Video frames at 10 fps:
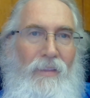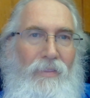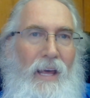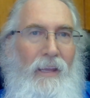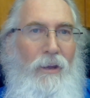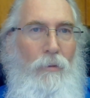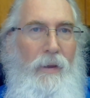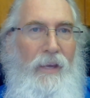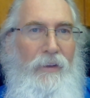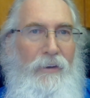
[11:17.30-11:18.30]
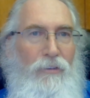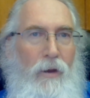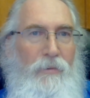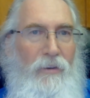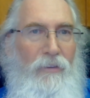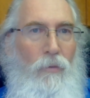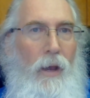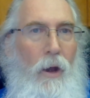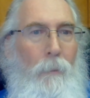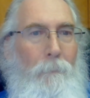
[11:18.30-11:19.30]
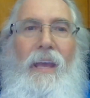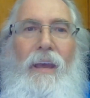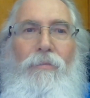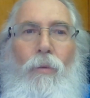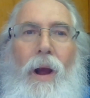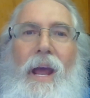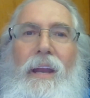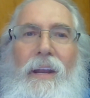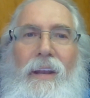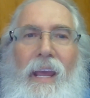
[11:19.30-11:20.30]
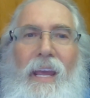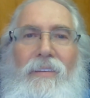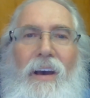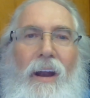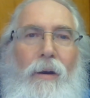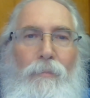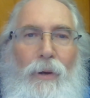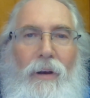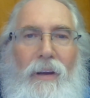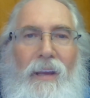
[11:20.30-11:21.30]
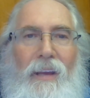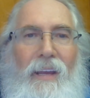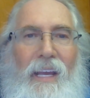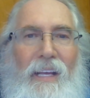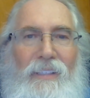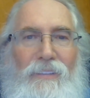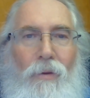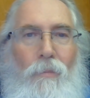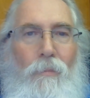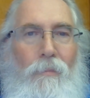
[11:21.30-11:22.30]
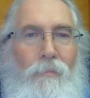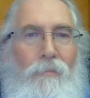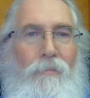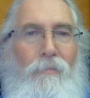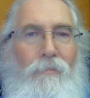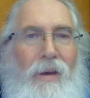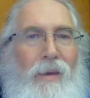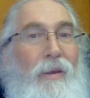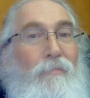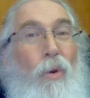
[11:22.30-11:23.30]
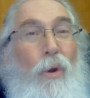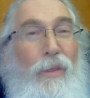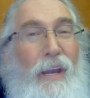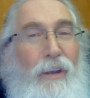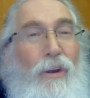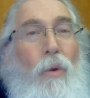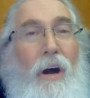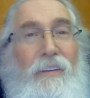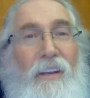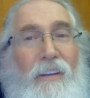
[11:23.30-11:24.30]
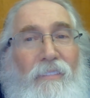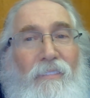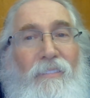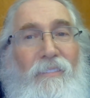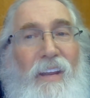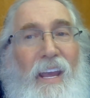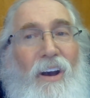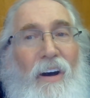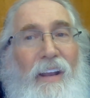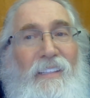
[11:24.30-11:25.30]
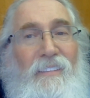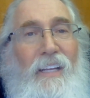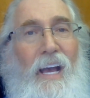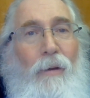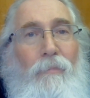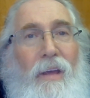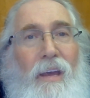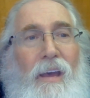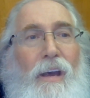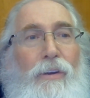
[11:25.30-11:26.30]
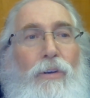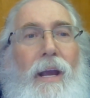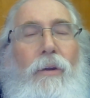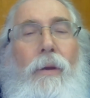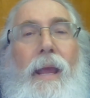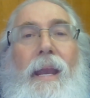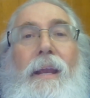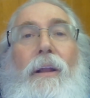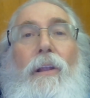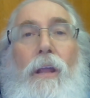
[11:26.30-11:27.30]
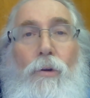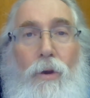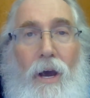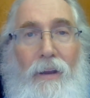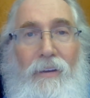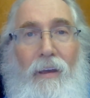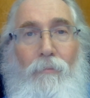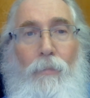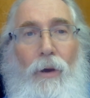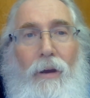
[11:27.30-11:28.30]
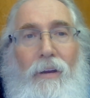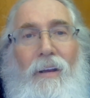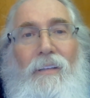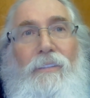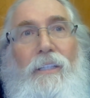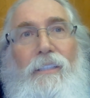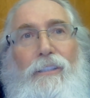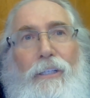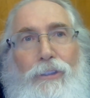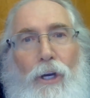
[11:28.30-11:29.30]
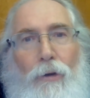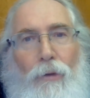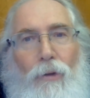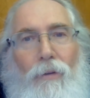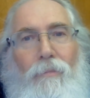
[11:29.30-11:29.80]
That link will be in the description as well. If writing an entire book is maybe more than you want to take on at this time, try creating a low content book, such as a journal